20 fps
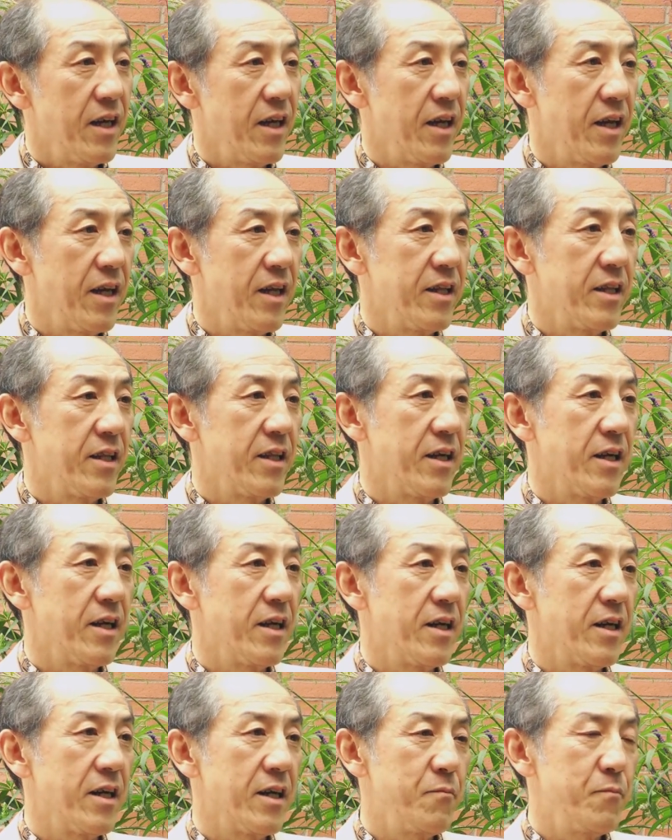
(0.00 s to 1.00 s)
And
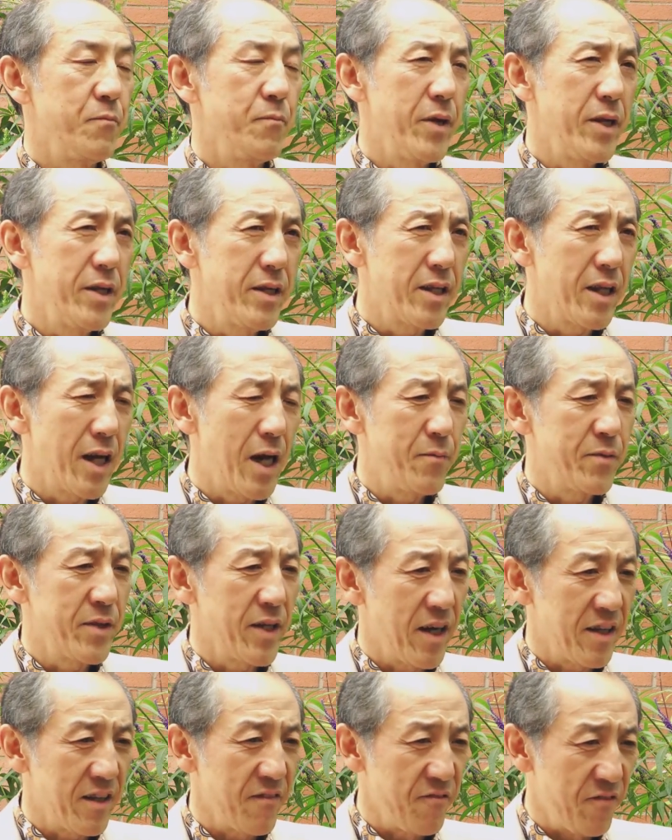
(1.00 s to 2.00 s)
many times
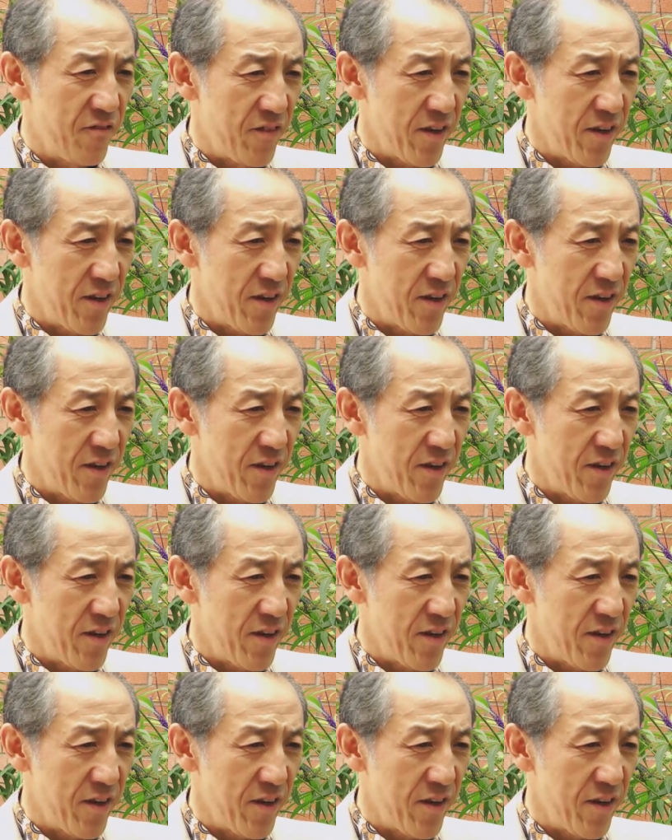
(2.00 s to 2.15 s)
I had a